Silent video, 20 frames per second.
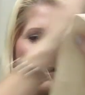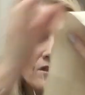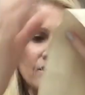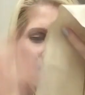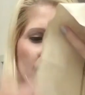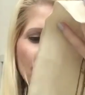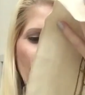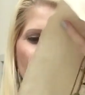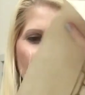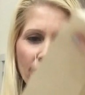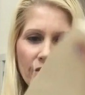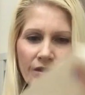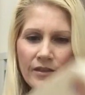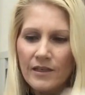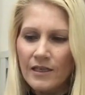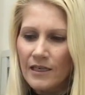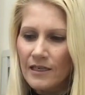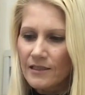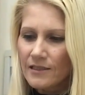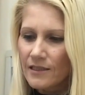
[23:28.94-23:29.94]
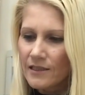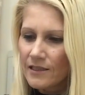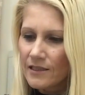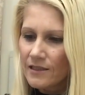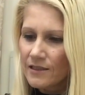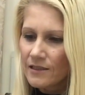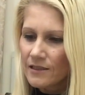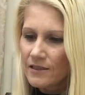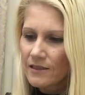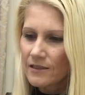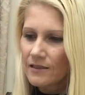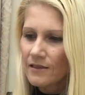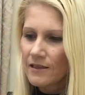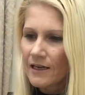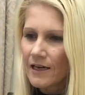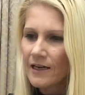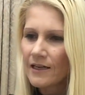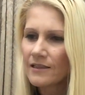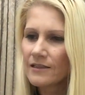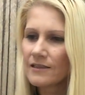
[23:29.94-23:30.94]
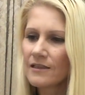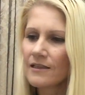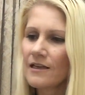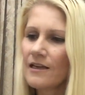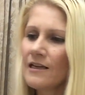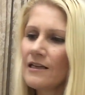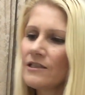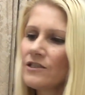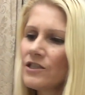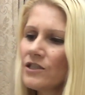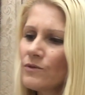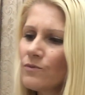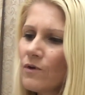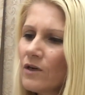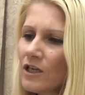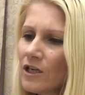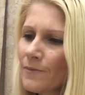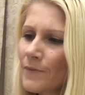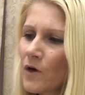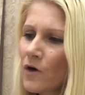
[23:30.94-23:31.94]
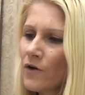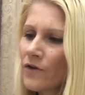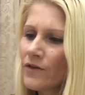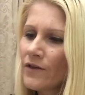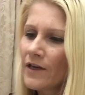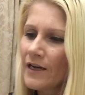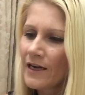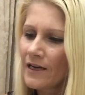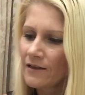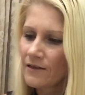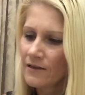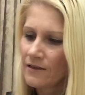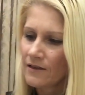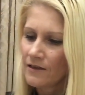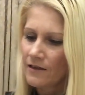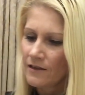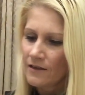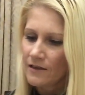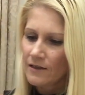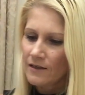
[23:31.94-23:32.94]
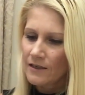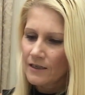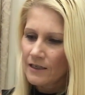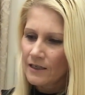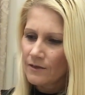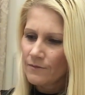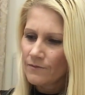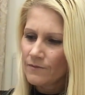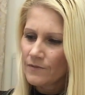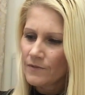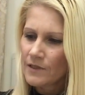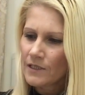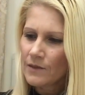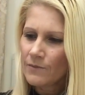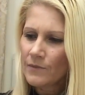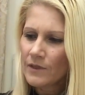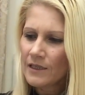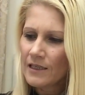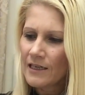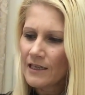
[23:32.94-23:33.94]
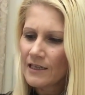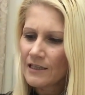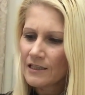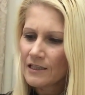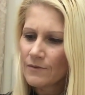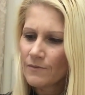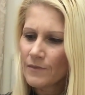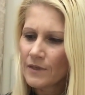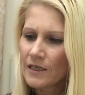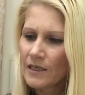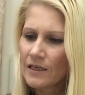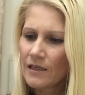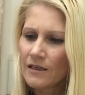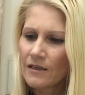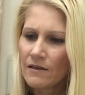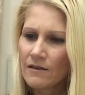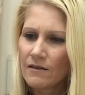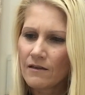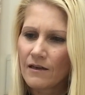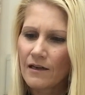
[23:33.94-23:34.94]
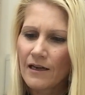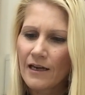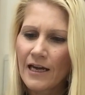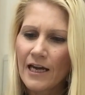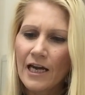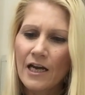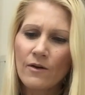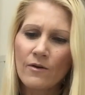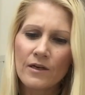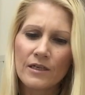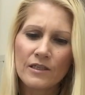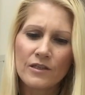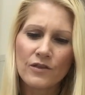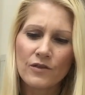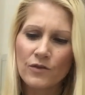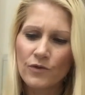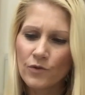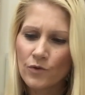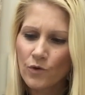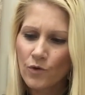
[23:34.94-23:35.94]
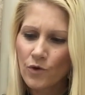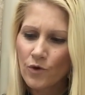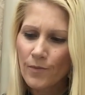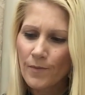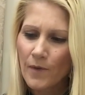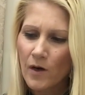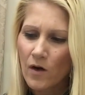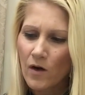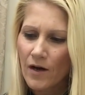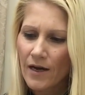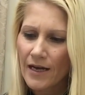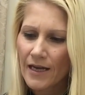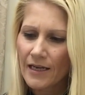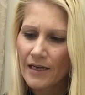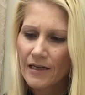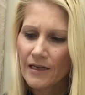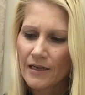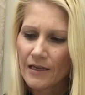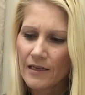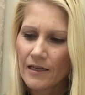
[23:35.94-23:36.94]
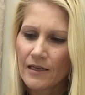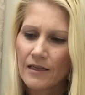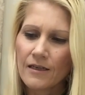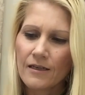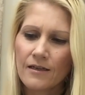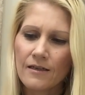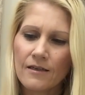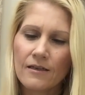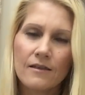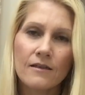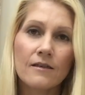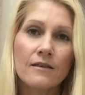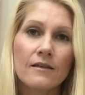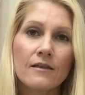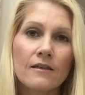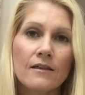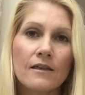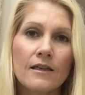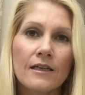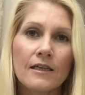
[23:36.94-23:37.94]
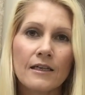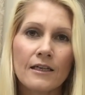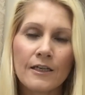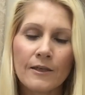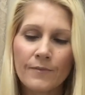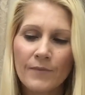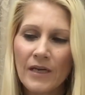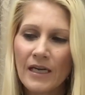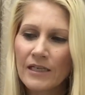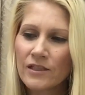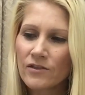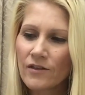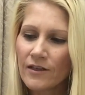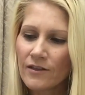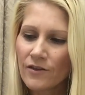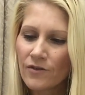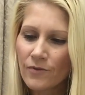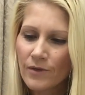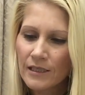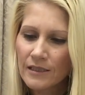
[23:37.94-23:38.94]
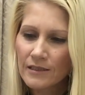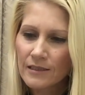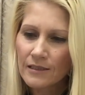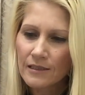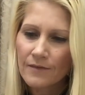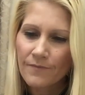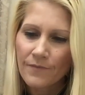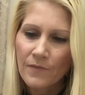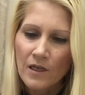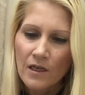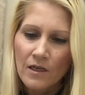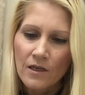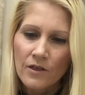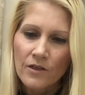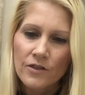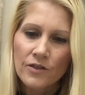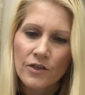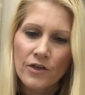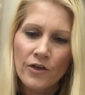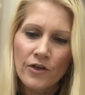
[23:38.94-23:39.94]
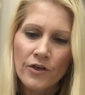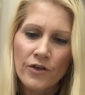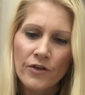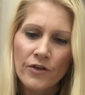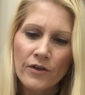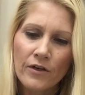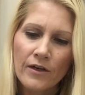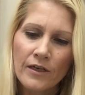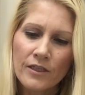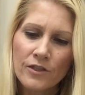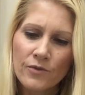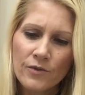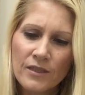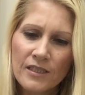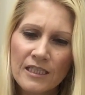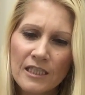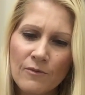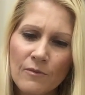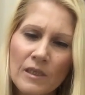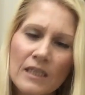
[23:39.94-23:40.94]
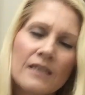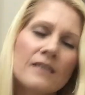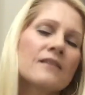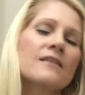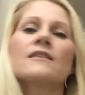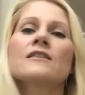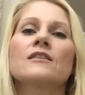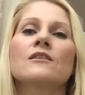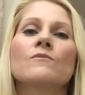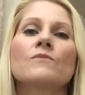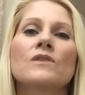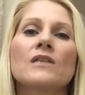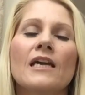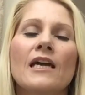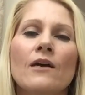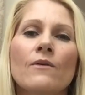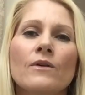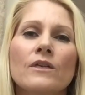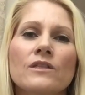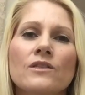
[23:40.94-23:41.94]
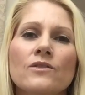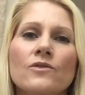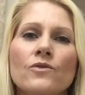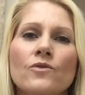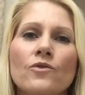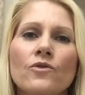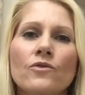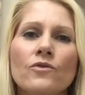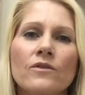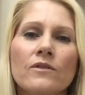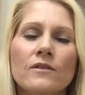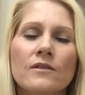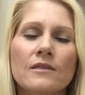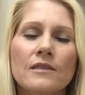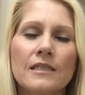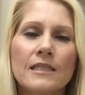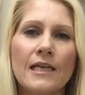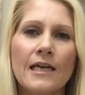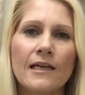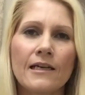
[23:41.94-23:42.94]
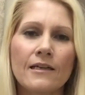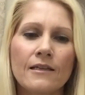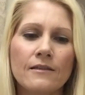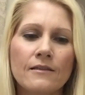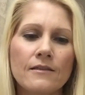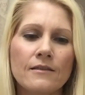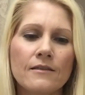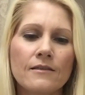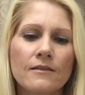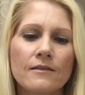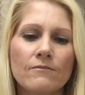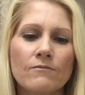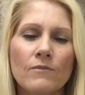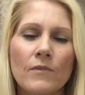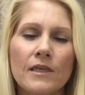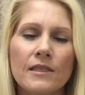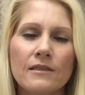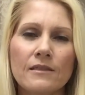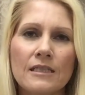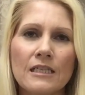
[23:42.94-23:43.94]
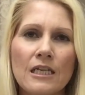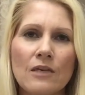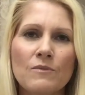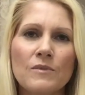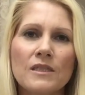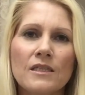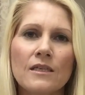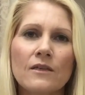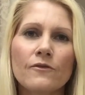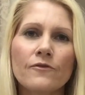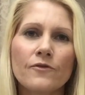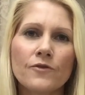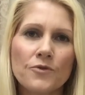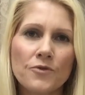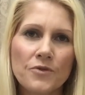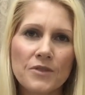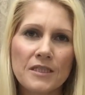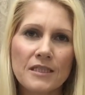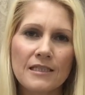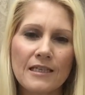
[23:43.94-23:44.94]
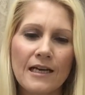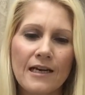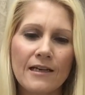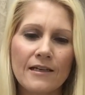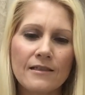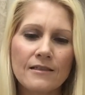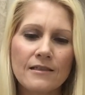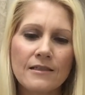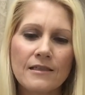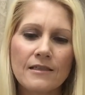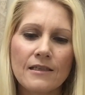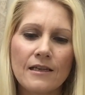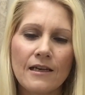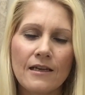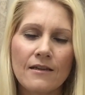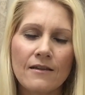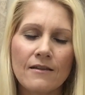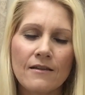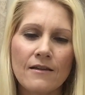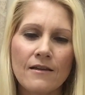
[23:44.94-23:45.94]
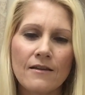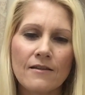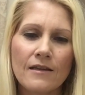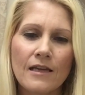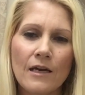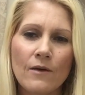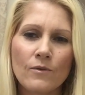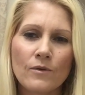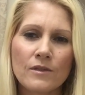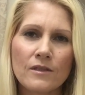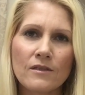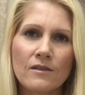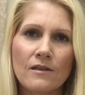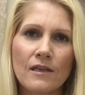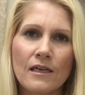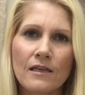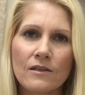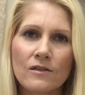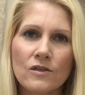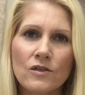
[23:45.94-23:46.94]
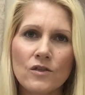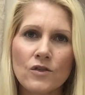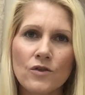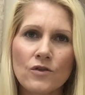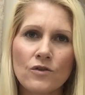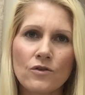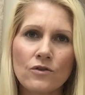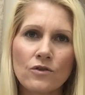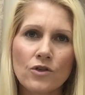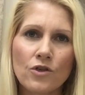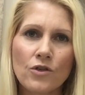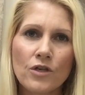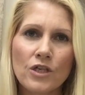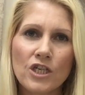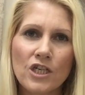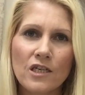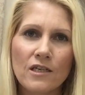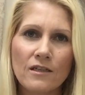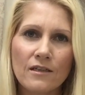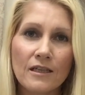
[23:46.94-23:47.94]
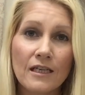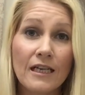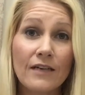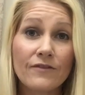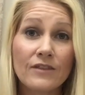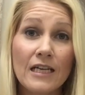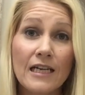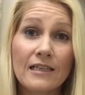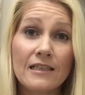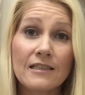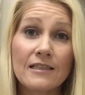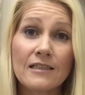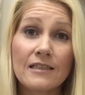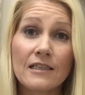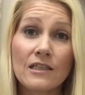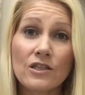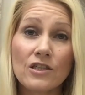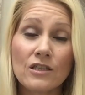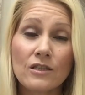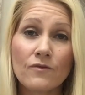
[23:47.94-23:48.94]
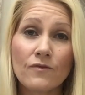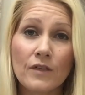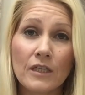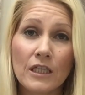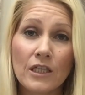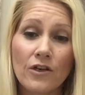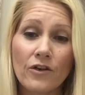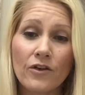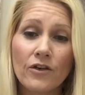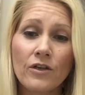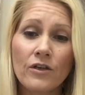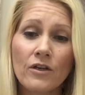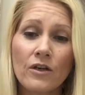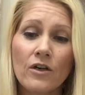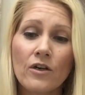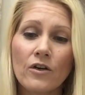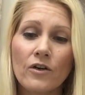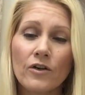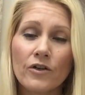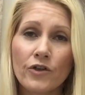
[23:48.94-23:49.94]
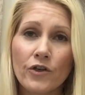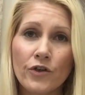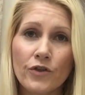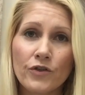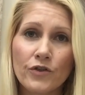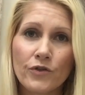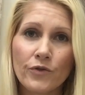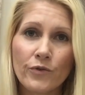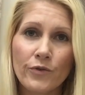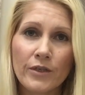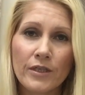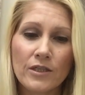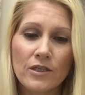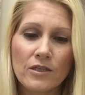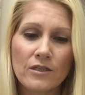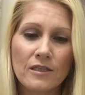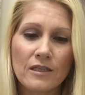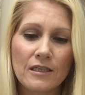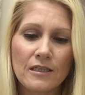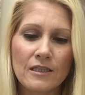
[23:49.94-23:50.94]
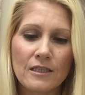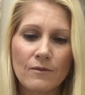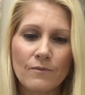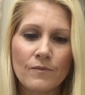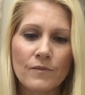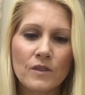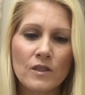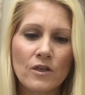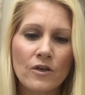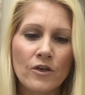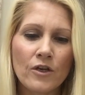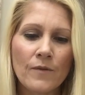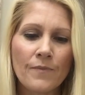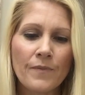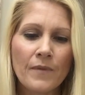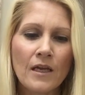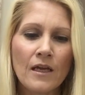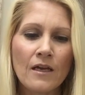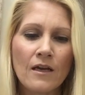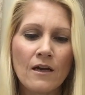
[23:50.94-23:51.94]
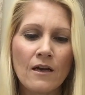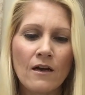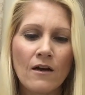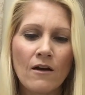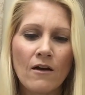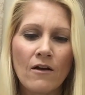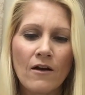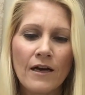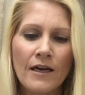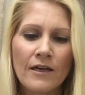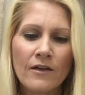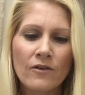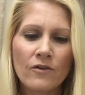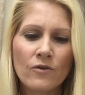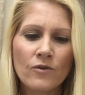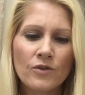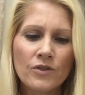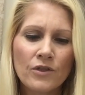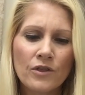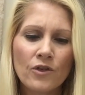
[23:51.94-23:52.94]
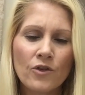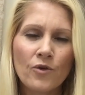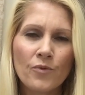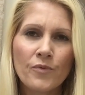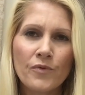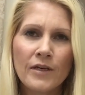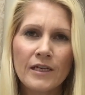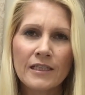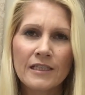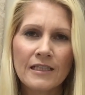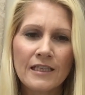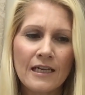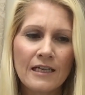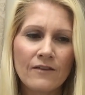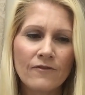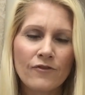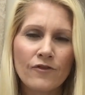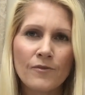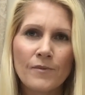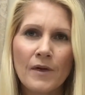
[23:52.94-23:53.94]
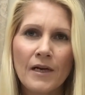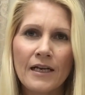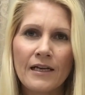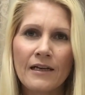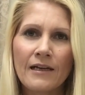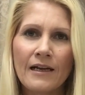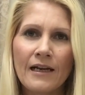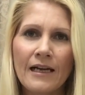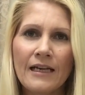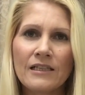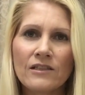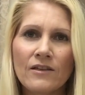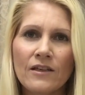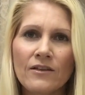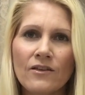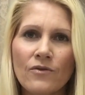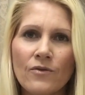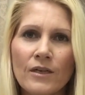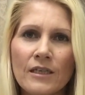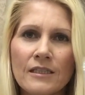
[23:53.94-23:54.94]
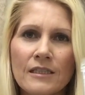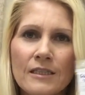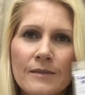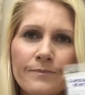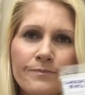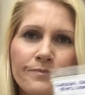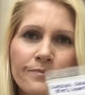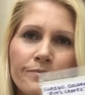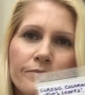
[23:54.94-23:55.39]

So that is that. And just while I'm on that, someone asked me how I store my hand-dyed threads. So I do a similar system to how I store the skeins, my DMC full skeins, and that was thanks to Trisha, the Left-Handed Stitches video on her storage system. So I also incorporated that for my hand-dyed threads.